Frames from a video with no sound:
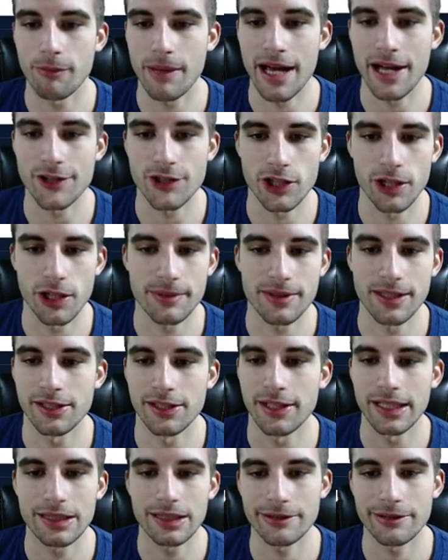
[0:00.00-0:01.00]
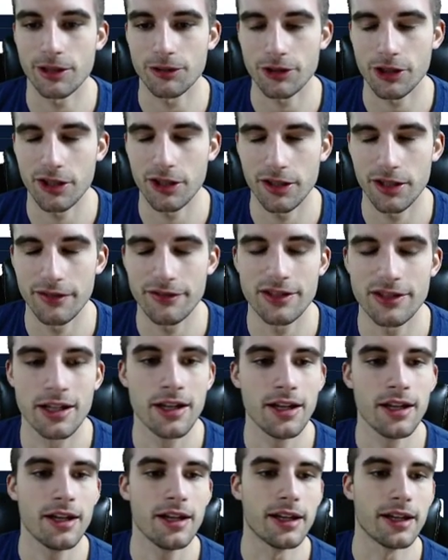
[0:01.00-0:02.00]
matchups, then you get 3 alternatives.
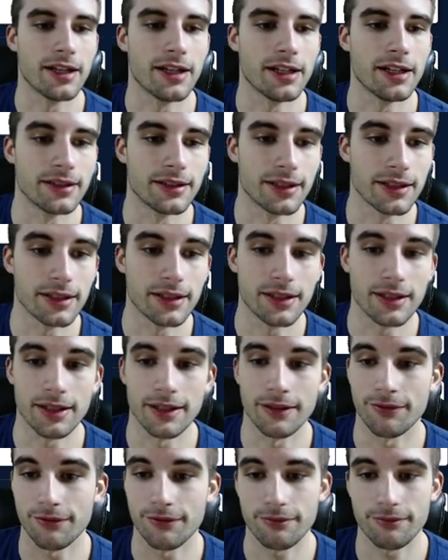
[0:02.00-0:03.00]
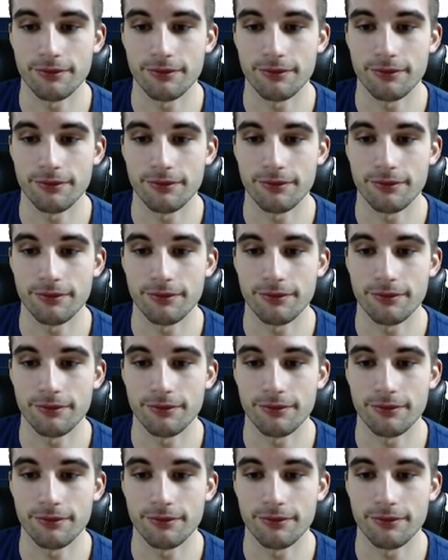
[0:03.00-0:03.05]
And if